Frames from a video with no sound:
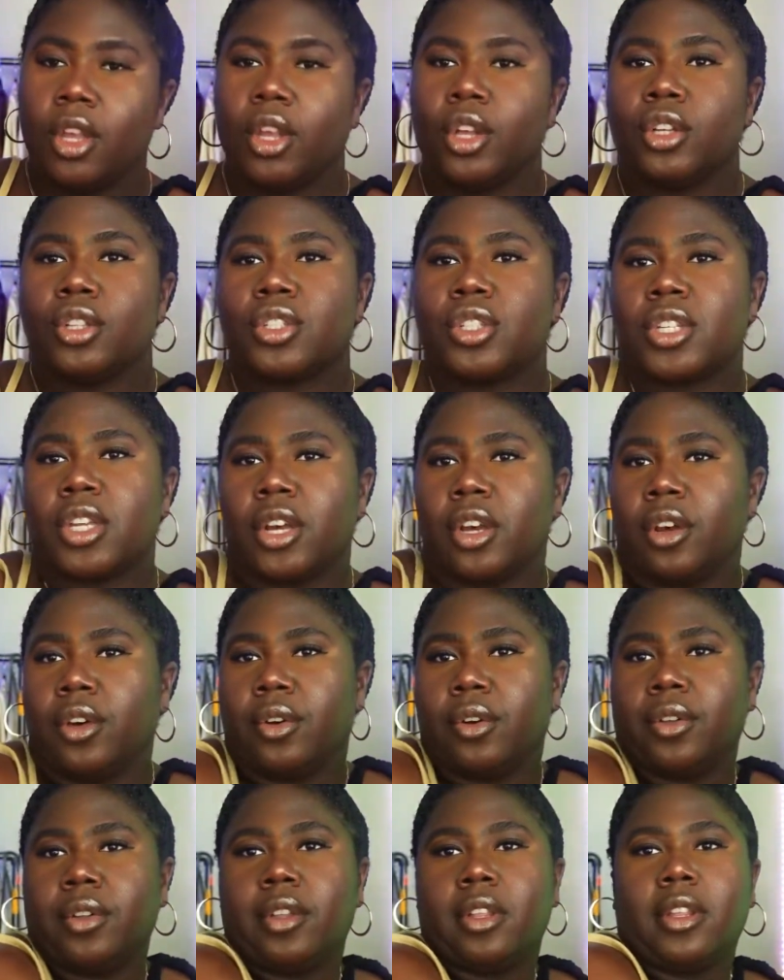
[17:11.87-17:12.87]

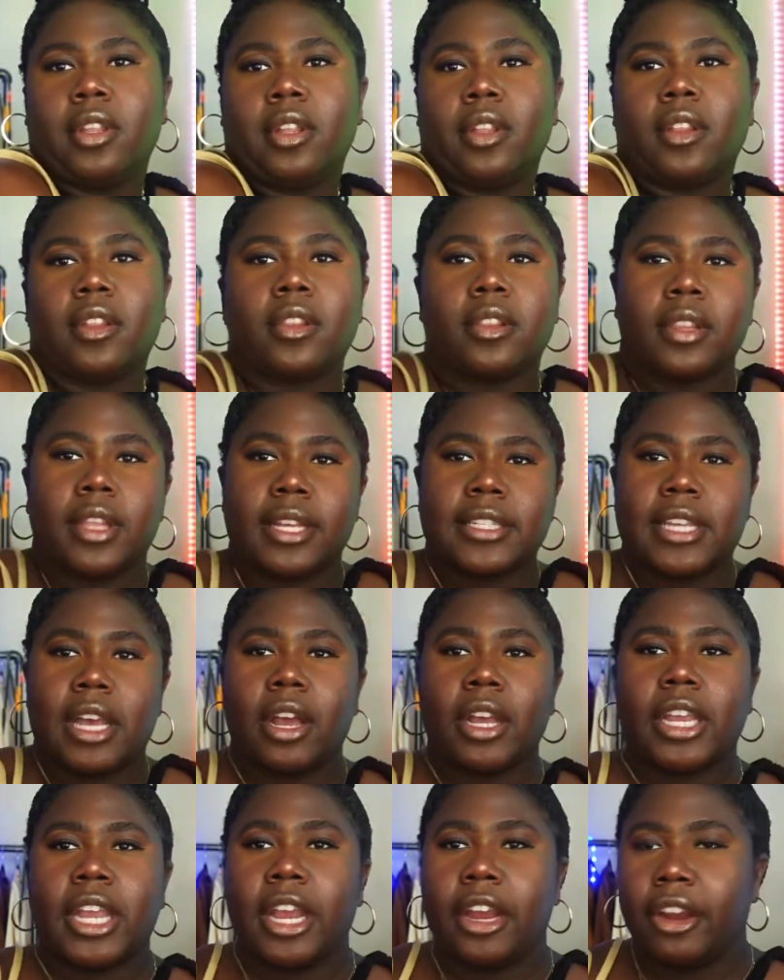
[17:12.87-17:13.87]
So that's how I
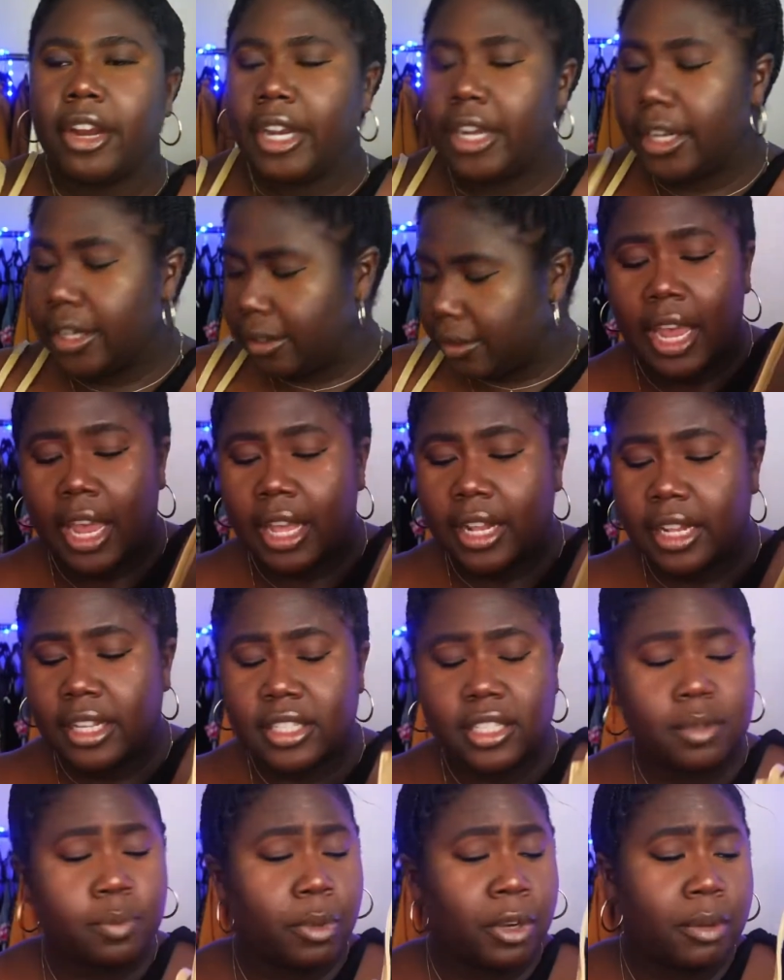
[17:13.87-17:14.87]
carry it. And this
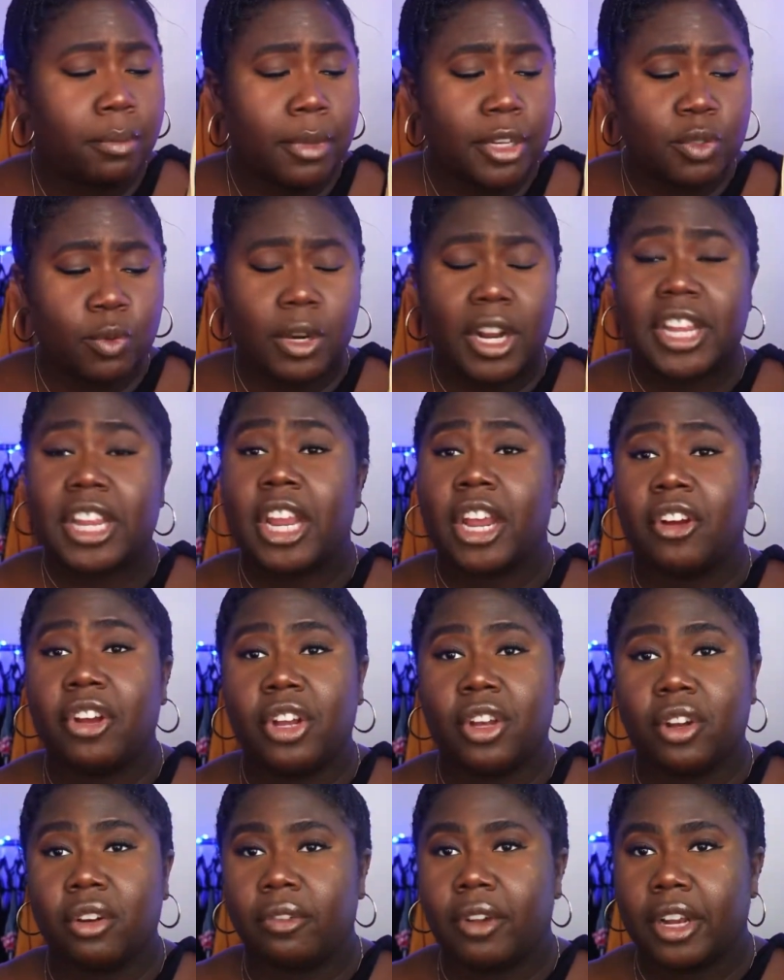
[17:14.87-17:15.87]
is pretty much what I carry
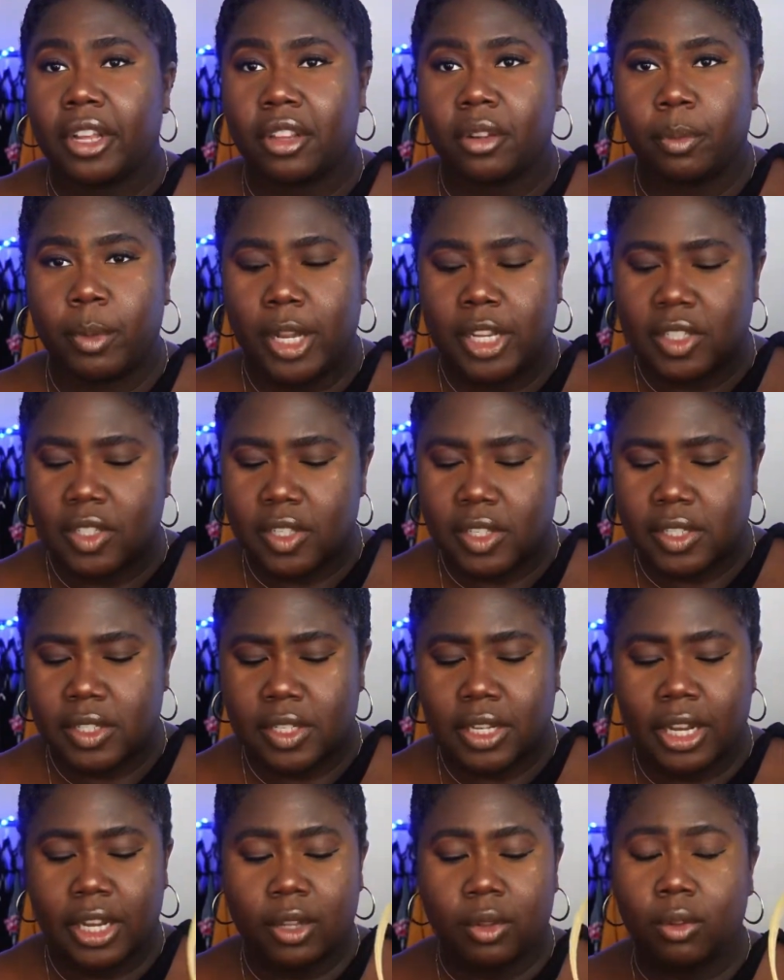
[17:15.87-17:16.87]
on a regular basis,
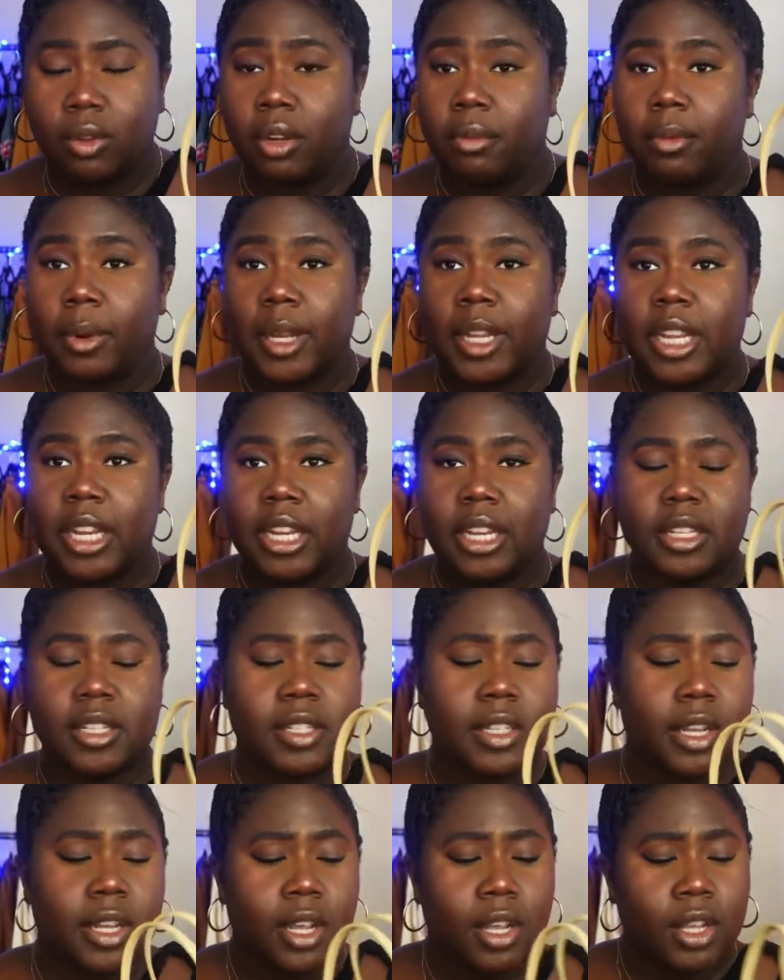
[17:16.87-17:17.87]
including my keys.
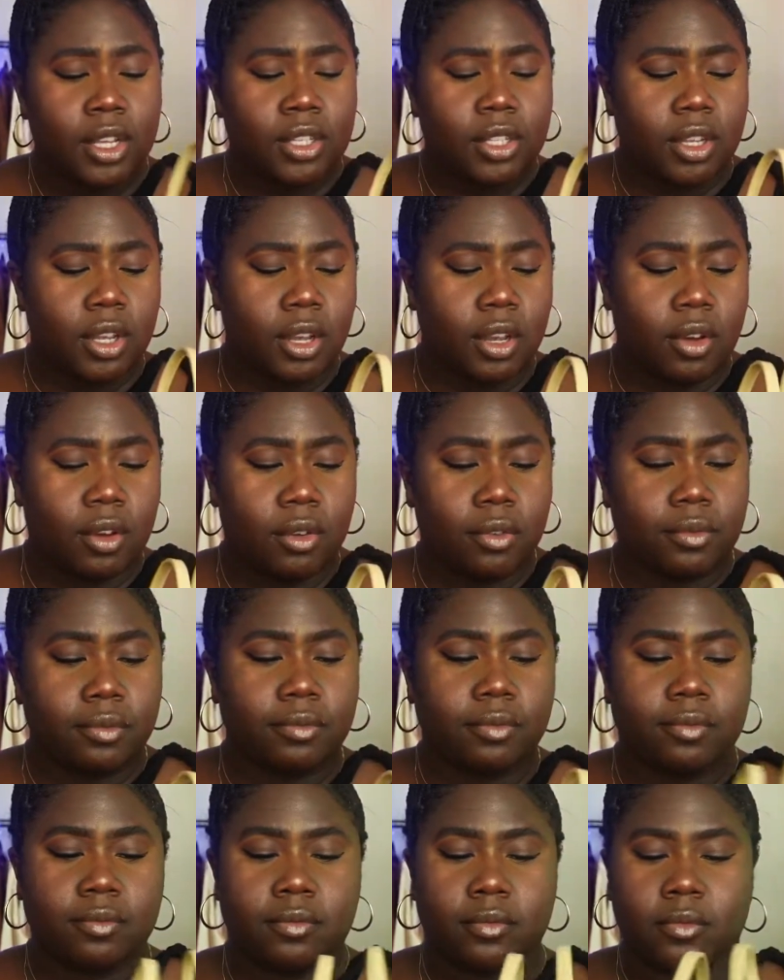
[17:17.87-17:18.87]
So,
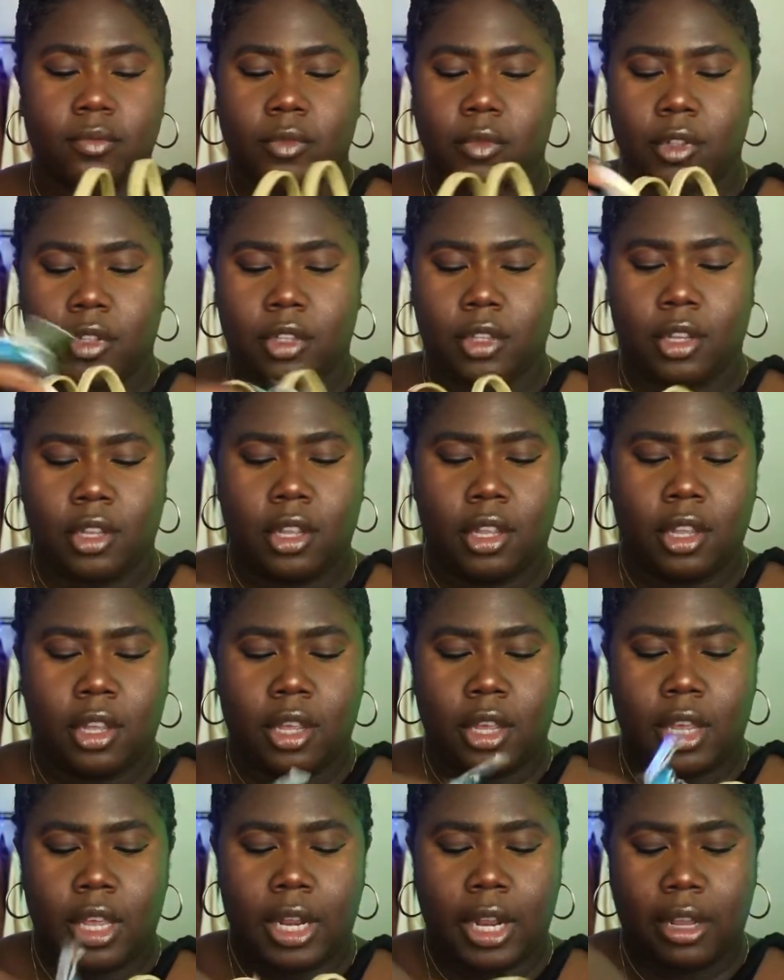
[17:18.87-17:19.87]

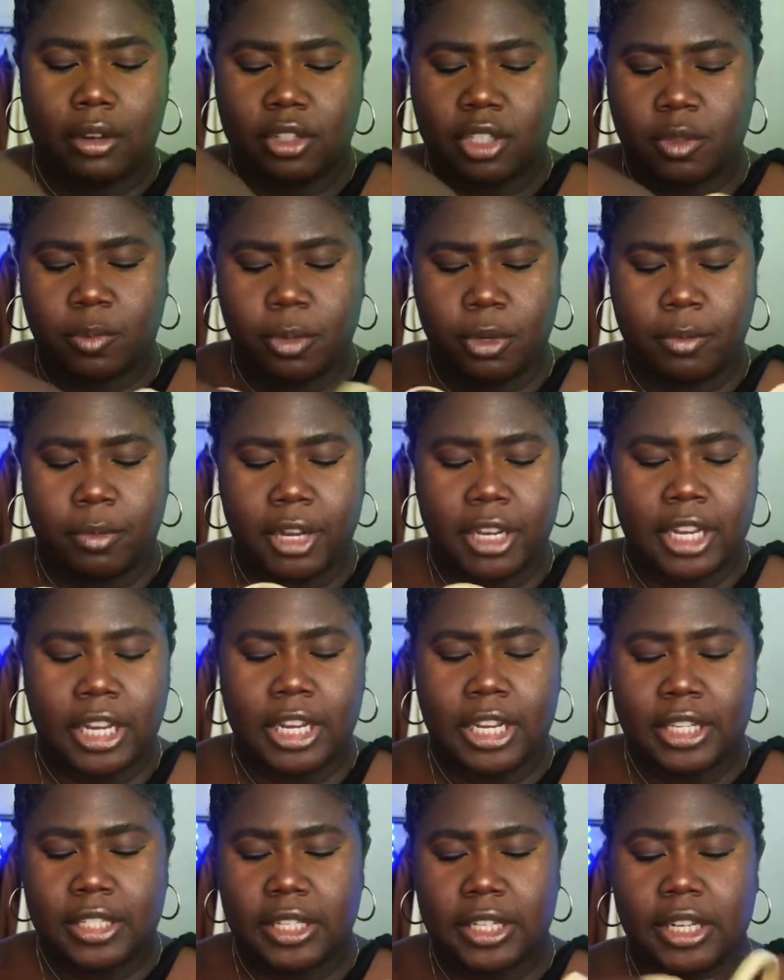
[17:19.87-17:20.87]
and I'll just put my
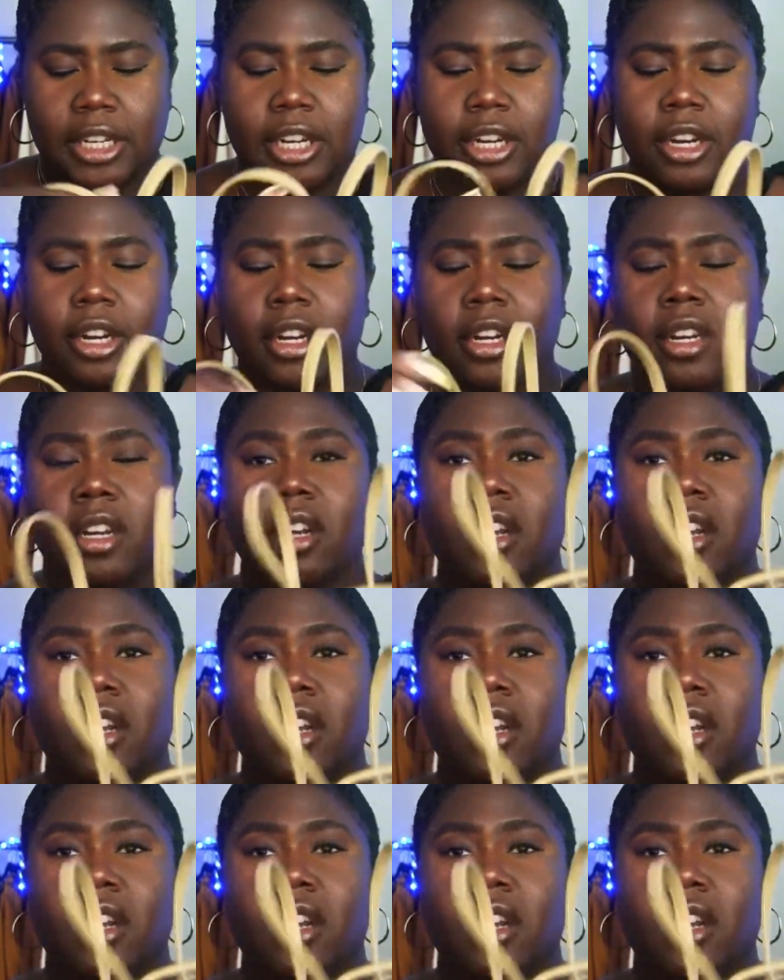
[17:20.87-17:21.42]
keys in here